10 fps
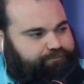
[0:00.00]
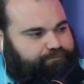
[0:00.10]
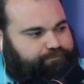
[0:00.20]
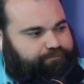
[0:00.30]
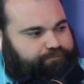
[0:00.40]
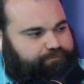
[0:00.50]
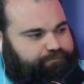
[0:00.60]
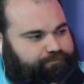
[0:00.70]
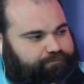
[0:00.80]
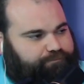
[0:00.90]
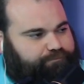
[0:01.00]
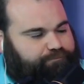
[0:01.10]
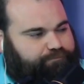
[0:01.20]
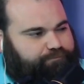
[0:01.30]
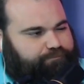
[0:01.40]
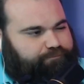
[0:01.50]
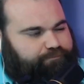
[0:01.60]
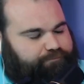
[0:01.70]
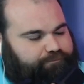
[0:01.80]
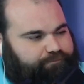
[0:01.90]

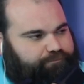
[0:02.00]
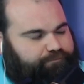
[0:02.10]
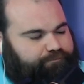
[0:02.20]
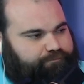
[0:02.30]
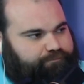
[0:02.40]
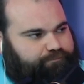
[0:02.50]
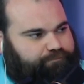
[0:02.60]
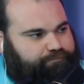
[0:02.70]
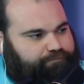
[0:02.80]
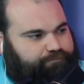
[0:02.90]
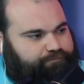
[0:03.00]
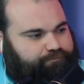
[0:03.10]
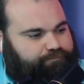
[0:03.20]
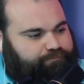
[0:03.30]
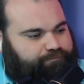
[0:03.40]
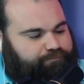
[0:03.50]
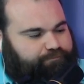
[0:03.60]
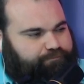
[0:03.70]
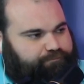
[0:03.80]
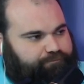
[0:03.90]

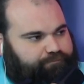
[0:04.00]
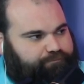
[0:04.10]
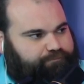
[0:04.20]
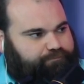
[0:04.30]
The person shown says nothing.